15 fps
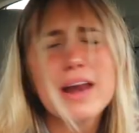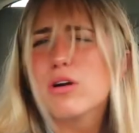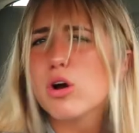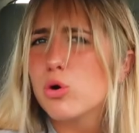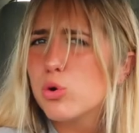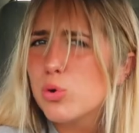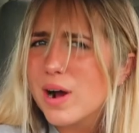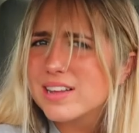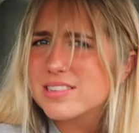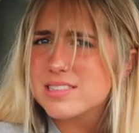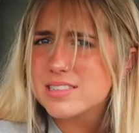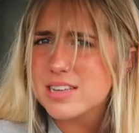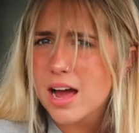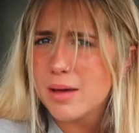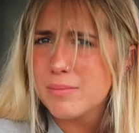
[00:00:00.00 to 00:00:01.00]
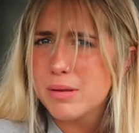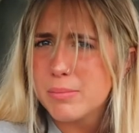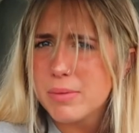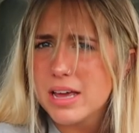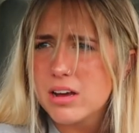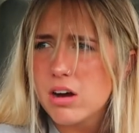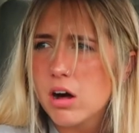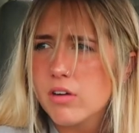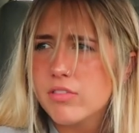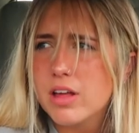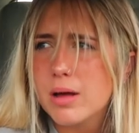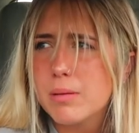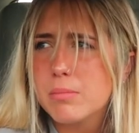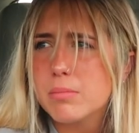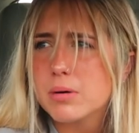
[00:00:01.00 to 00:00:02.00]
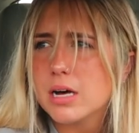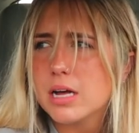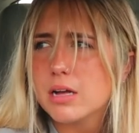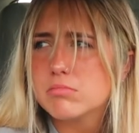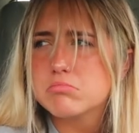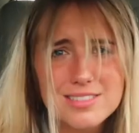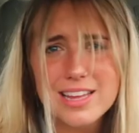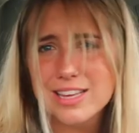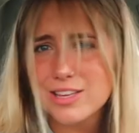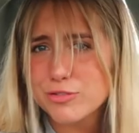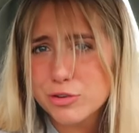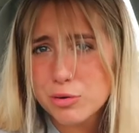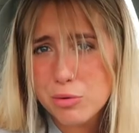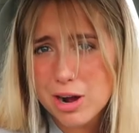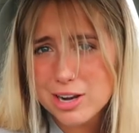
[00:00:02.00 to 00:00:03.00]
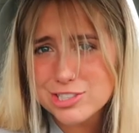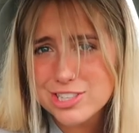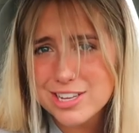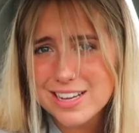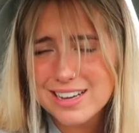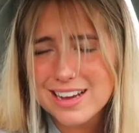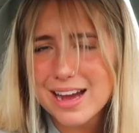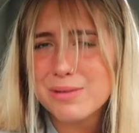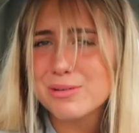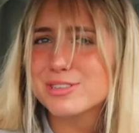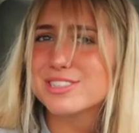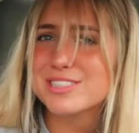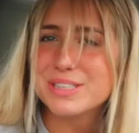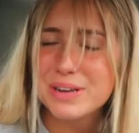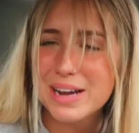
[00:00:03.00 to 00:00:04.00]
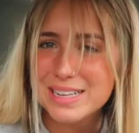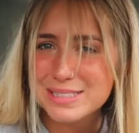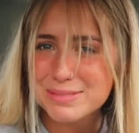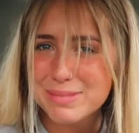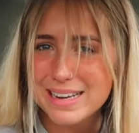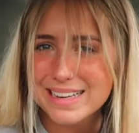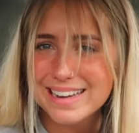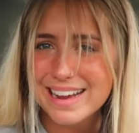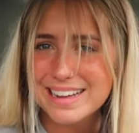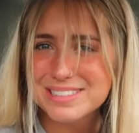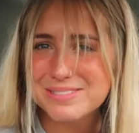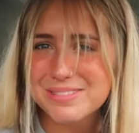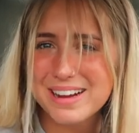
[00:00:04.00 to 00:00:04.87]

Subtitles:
I don't know who has the time to make all of them, but thank you for watching. I will see you guys in my next